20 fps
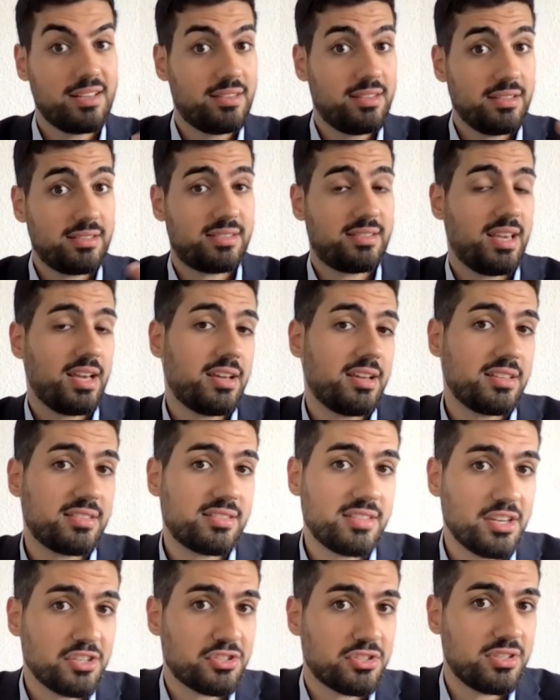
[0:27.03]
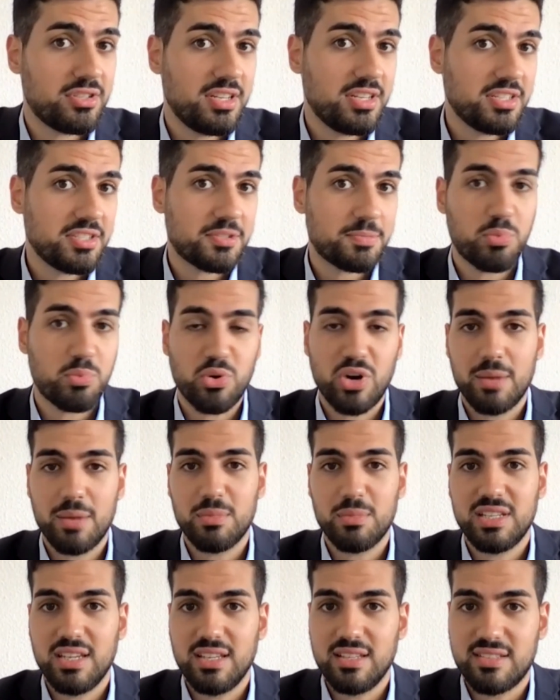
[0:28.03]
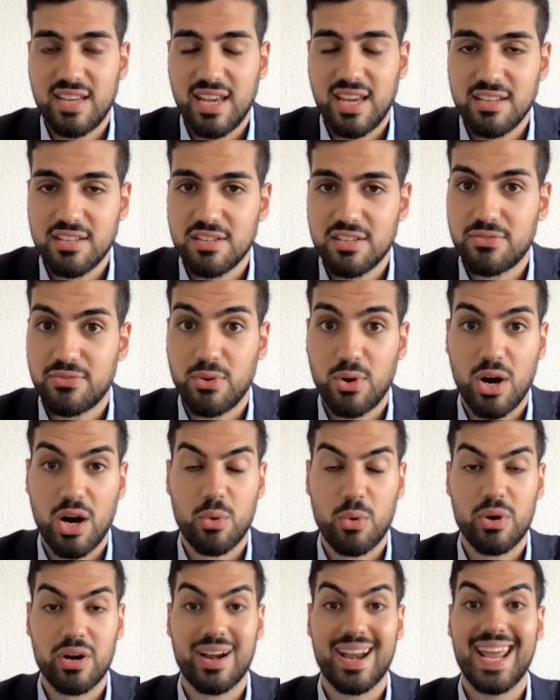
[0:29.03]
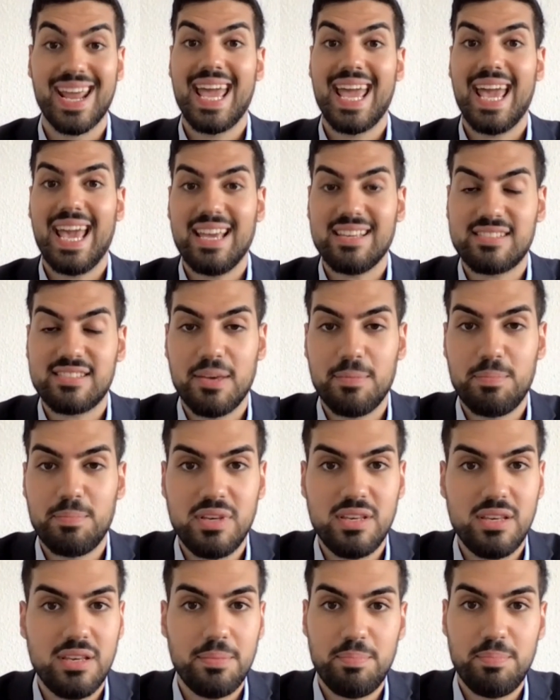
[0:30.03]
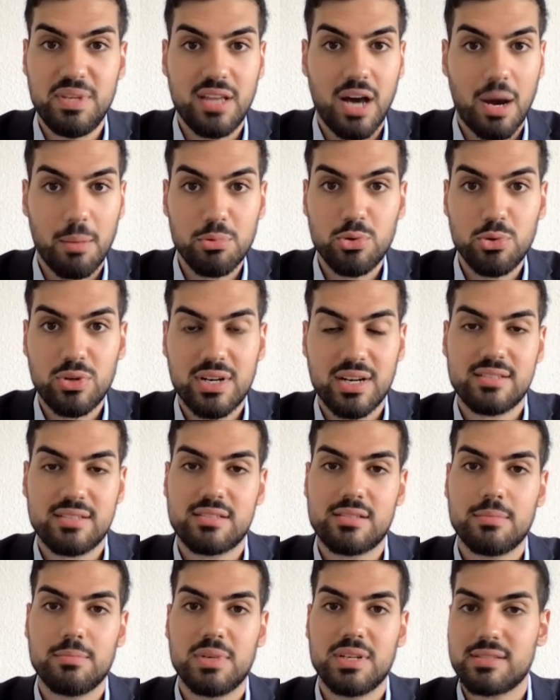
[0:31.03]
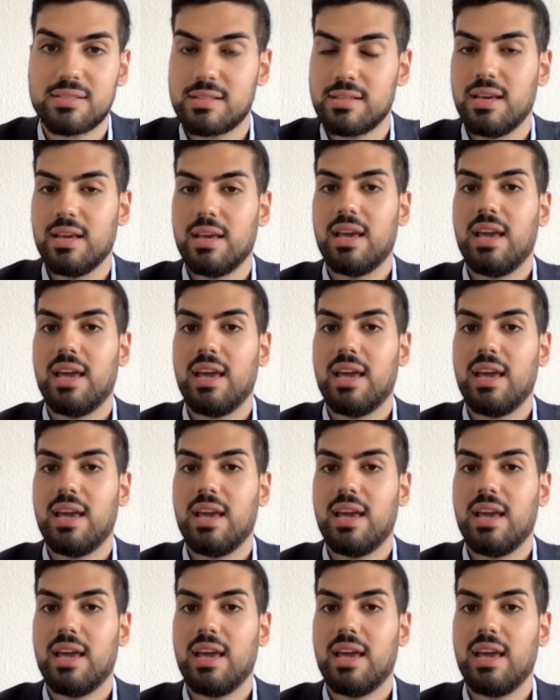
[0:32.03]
This TechEd session is primarily intended for our SAP BW customers,